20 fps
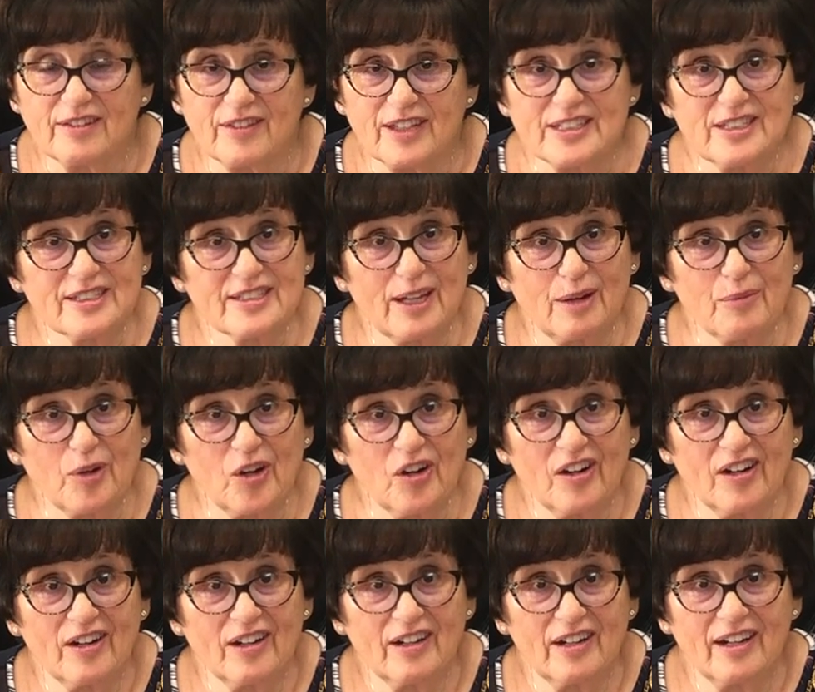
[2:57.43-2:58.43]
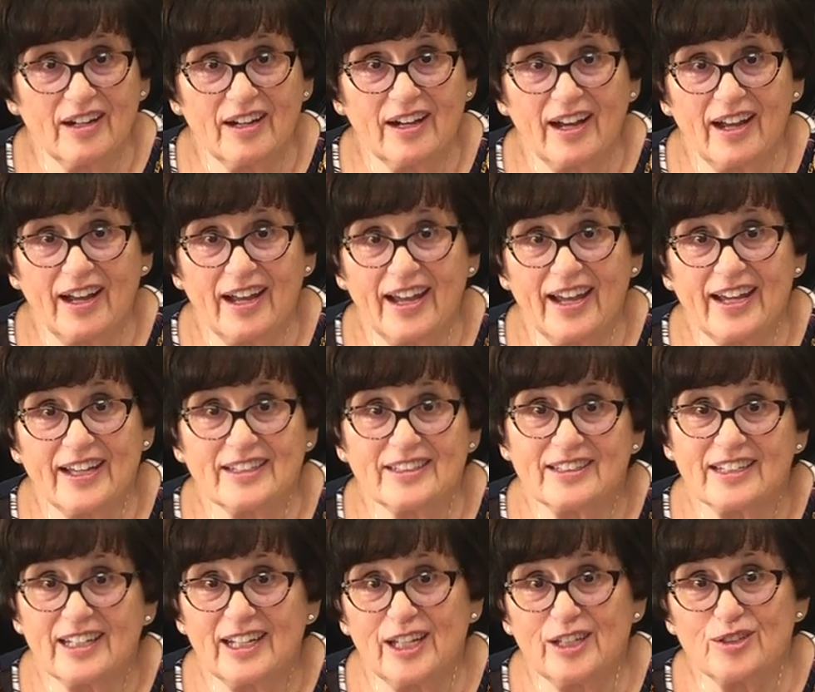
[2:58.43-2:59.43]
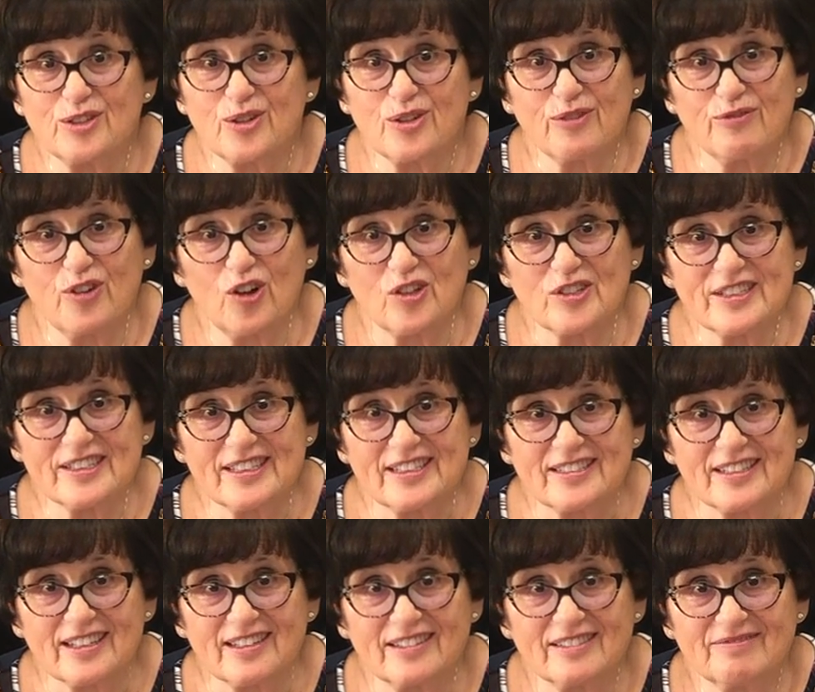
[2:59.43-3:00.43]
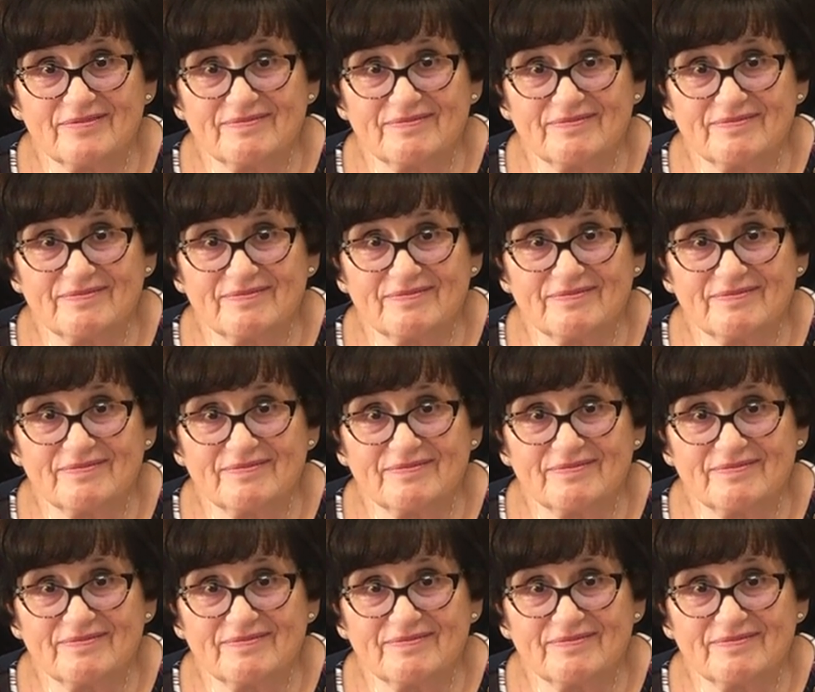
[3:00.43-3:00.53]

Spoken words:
this summer and into the fall season.